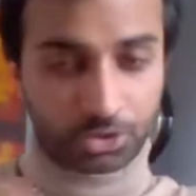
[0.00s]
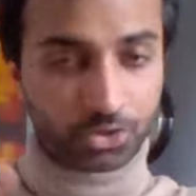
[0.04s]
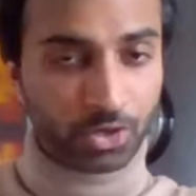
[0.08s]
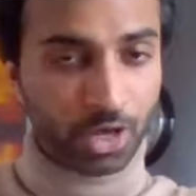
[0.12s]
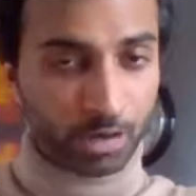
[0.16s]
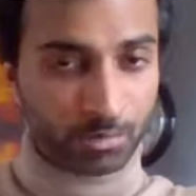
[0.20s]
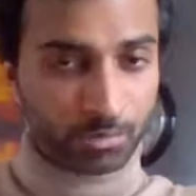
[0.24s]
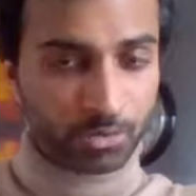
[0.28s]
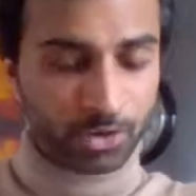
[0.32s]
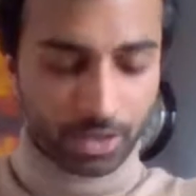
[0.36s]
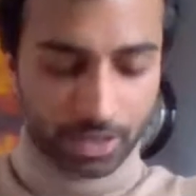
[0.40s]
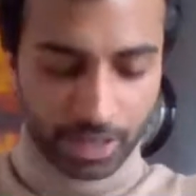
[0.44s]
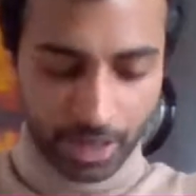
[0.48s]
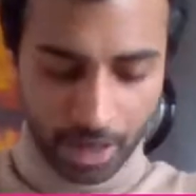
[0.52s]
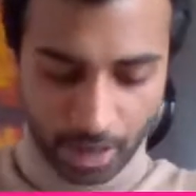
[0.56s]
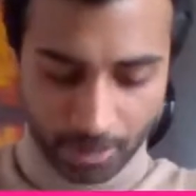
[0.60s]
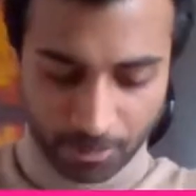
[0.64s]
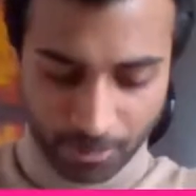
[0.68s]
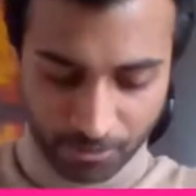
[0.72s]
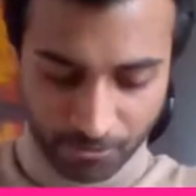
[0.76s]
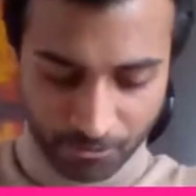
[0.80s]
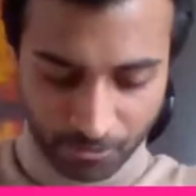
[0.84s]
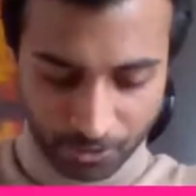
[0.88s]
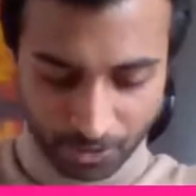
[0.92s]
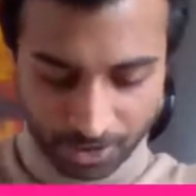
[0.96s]
So I'm really
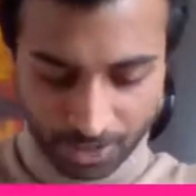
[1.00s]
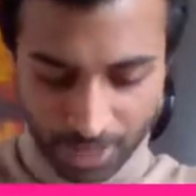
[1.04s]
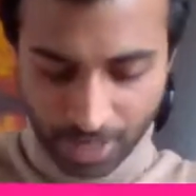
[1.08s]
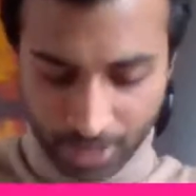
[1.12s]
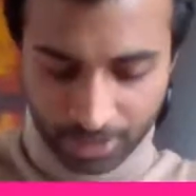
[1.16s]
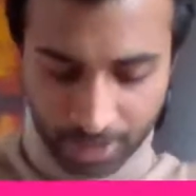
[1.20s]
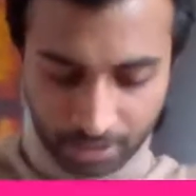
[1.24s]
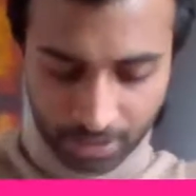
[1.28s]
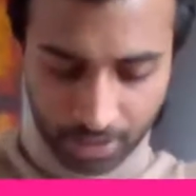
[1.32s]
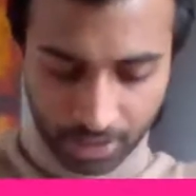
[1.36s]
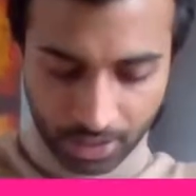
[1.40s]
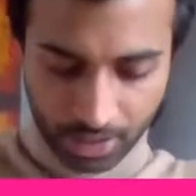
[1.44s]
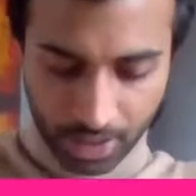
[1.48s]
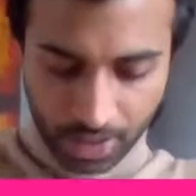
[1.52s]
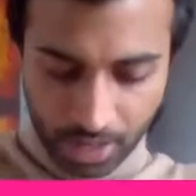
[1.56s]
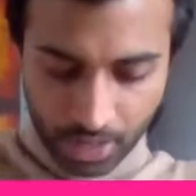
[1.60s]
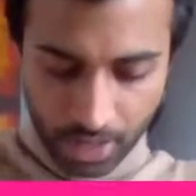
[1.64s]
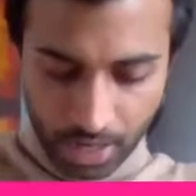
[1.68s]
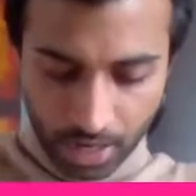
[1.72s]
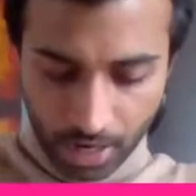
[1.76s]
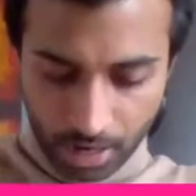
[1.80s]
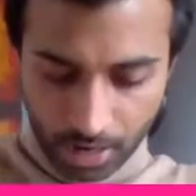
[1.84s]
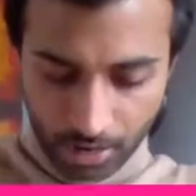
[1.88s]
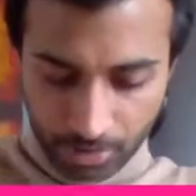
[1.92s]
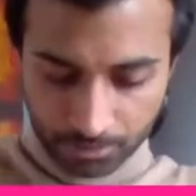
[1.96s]
happy for that.
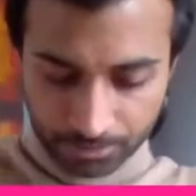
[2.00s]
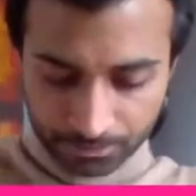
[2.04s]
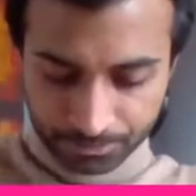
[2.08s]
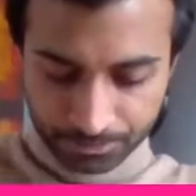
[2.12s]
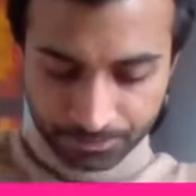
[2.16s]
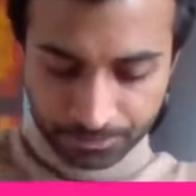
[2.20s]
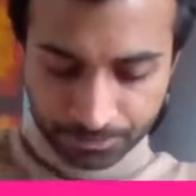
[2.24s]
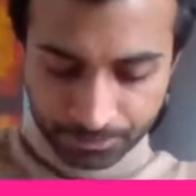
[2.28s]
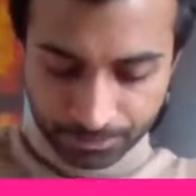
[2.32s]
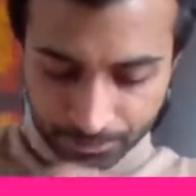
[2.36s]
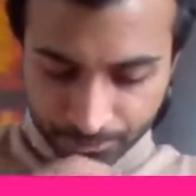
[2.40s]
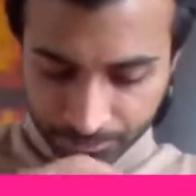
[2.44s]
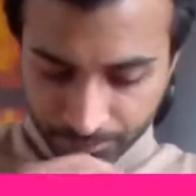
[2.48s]
And